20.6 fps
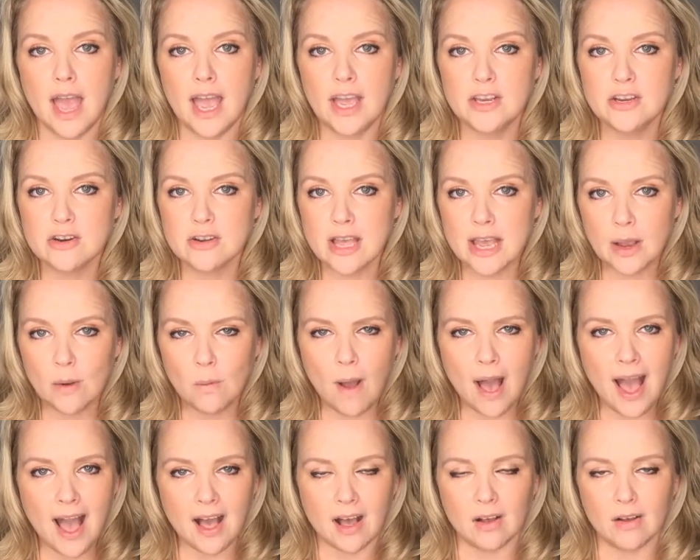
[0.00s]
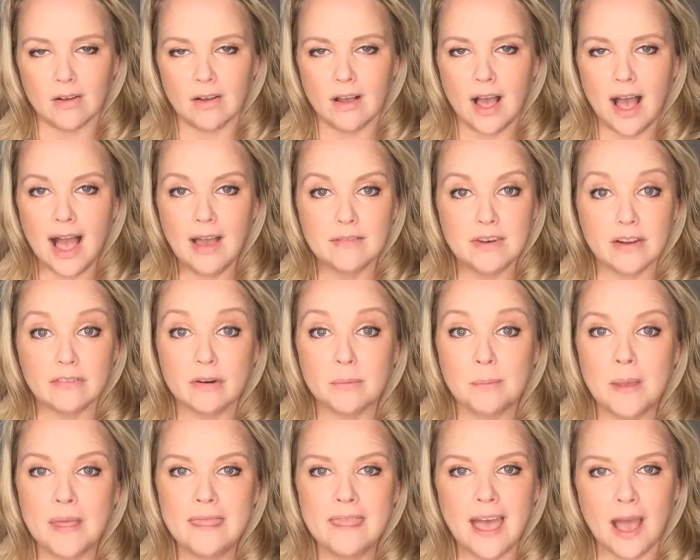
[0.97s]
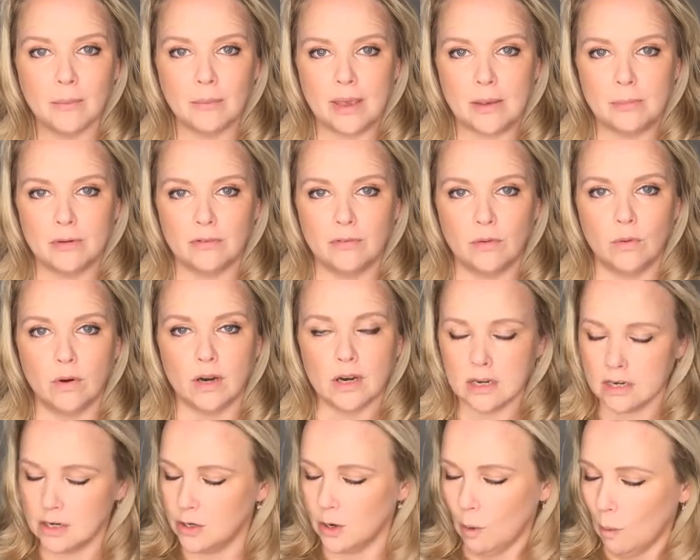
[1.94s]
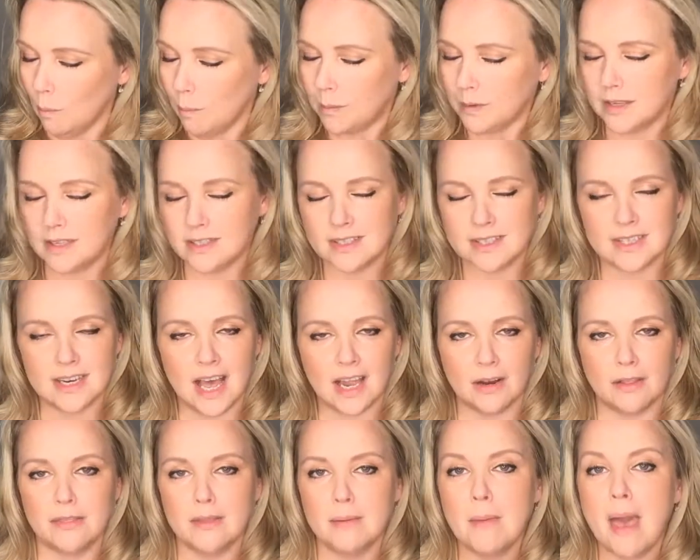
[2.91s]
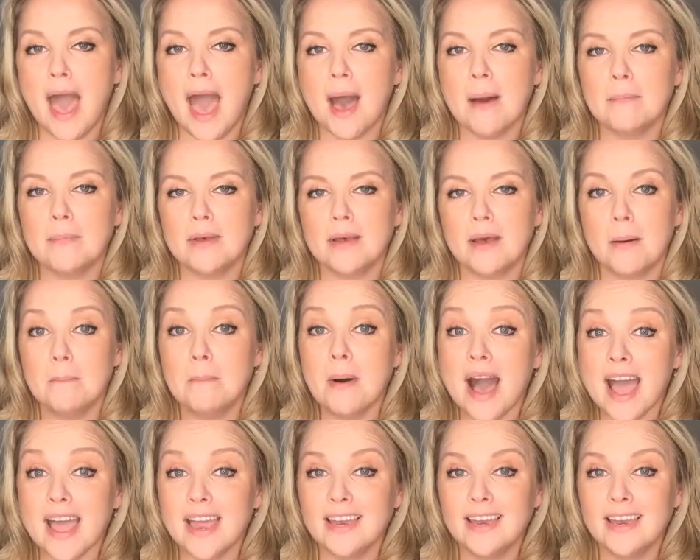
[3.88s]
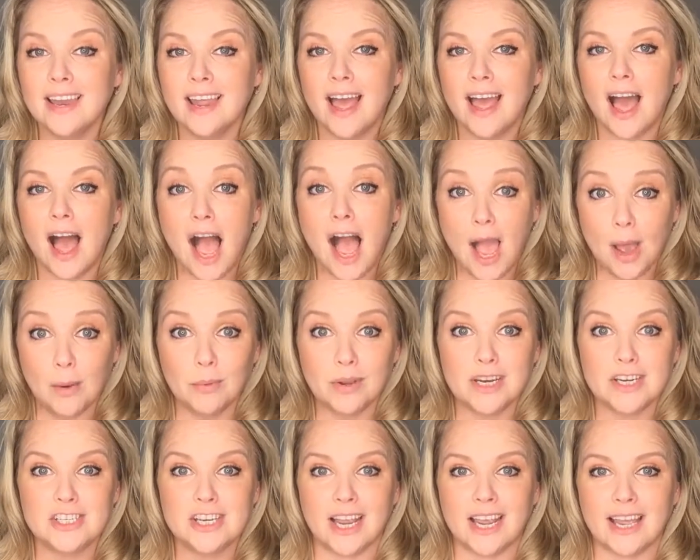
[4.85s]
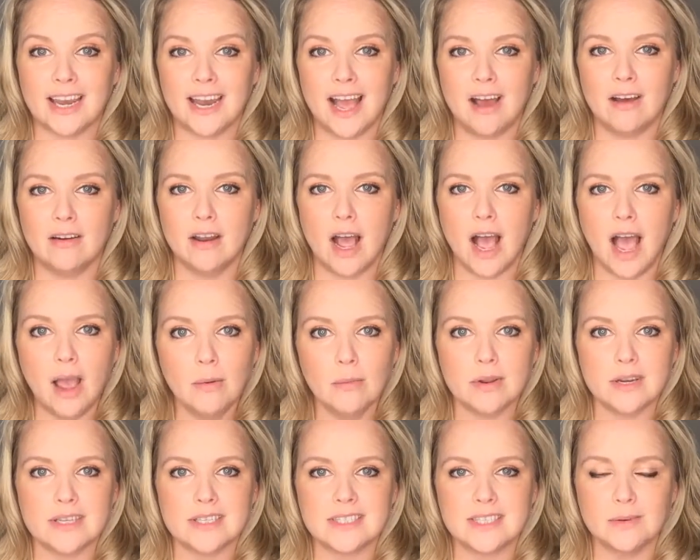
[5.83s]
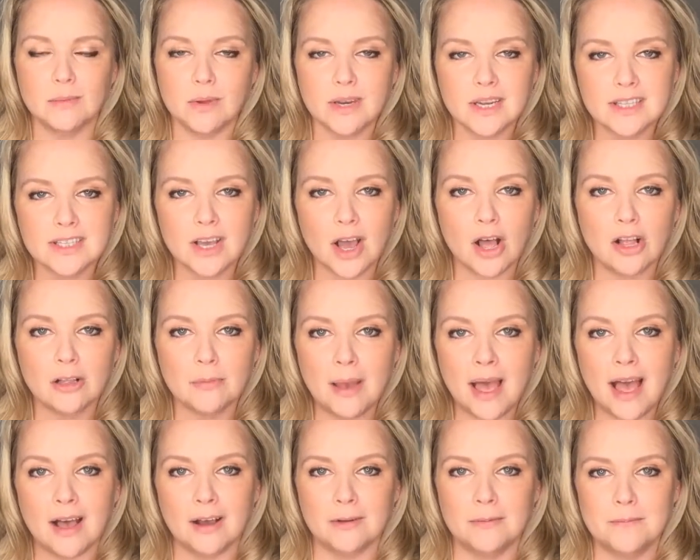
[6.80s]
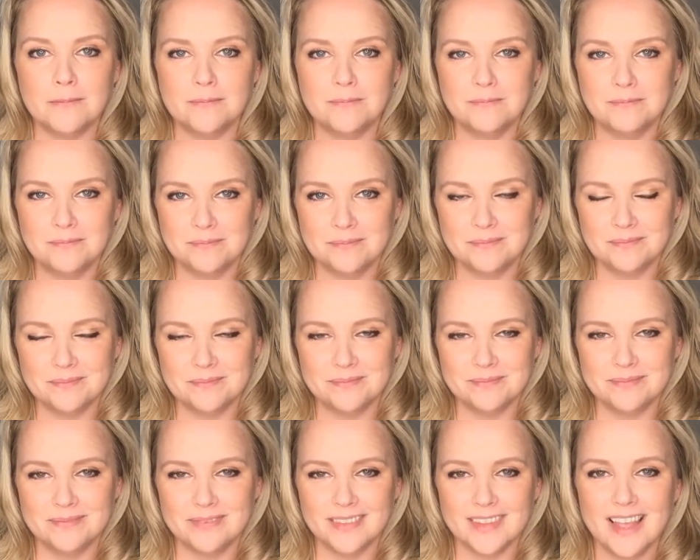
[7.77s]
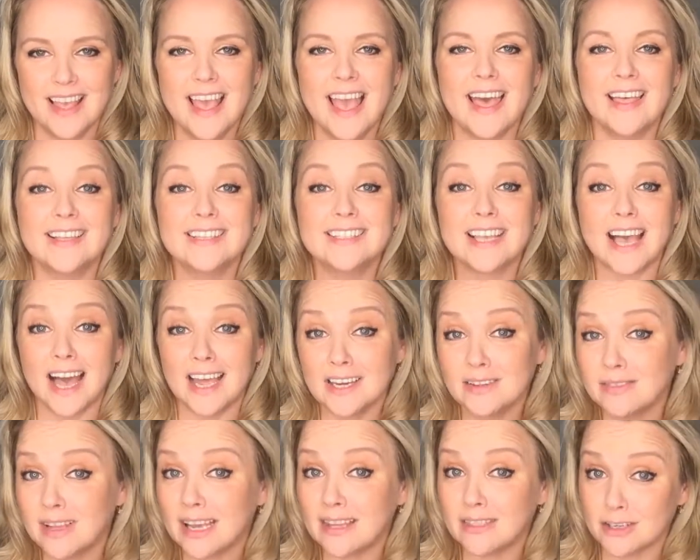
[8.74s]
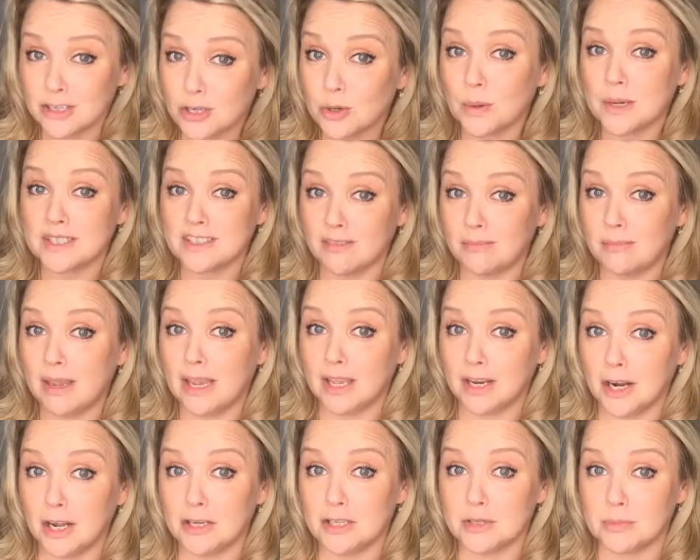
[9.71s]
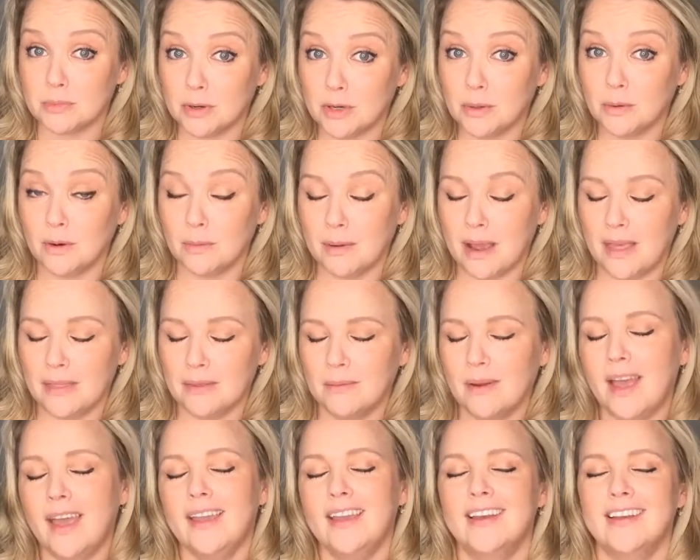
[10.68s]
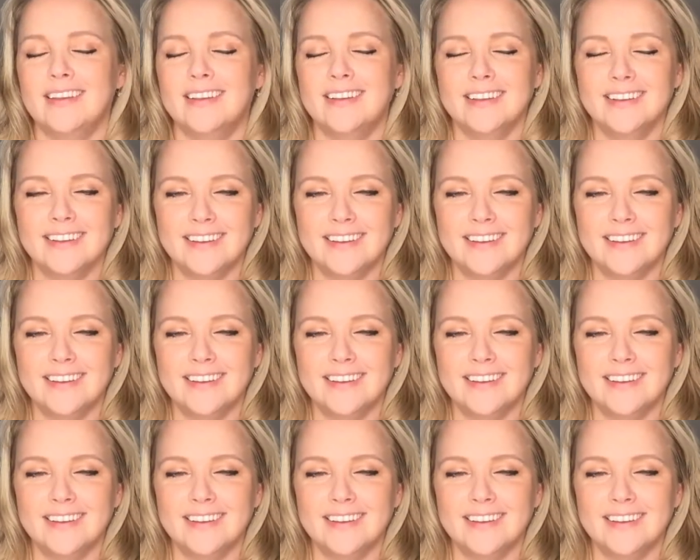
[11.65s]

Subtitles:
And you're like, wow, I've never been that way before. Nope, it's not on the map, but I want to check it out. I want to see what it's all about. It's kind of like the choice of being an entrepreneur, by the way.